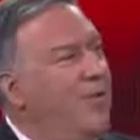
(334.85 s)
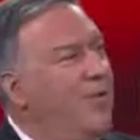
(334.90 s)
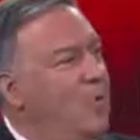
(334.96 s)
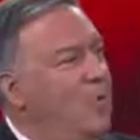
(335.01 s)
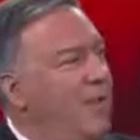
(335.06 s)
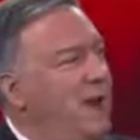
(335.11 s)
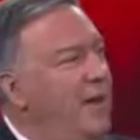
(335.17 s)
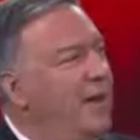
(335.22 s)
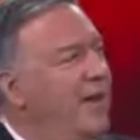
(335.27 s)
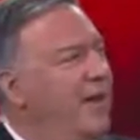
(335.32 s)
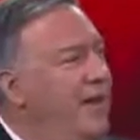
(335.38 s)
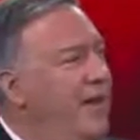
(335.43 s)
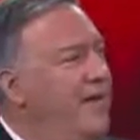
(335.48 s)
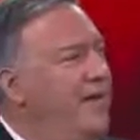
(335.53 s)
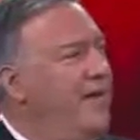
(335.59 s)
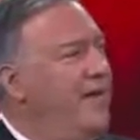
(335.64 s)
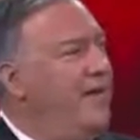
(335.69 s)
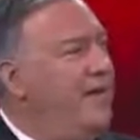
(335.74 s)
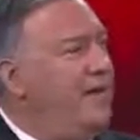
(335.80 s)
We wanted
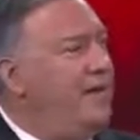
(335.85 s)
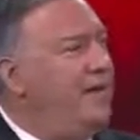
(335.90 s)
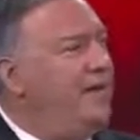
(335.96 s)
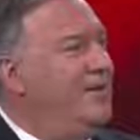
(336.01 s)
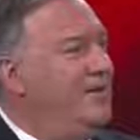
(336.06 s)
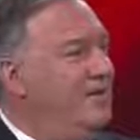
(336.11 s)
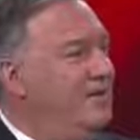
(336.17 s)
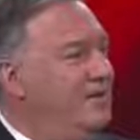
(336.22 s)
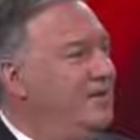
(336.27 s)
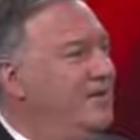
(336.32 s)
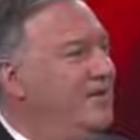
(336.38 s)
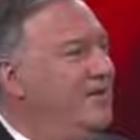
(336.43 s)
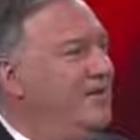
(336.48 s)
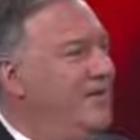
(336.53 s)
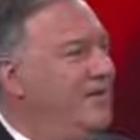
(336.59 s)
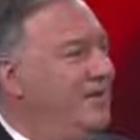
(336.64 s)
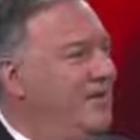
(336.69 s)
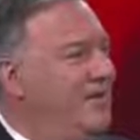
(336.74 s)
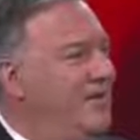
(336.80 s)
them to be
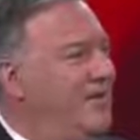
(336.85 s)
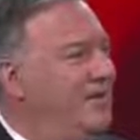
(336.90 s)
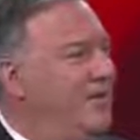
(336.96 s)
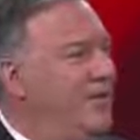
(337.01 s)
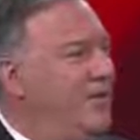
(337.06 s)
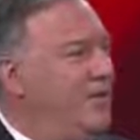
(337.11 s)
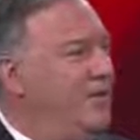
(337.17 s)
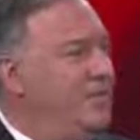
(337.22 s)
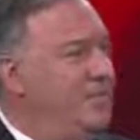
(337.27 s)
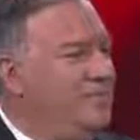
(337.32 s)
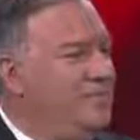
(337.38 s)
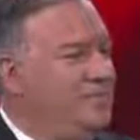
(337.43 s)
successful.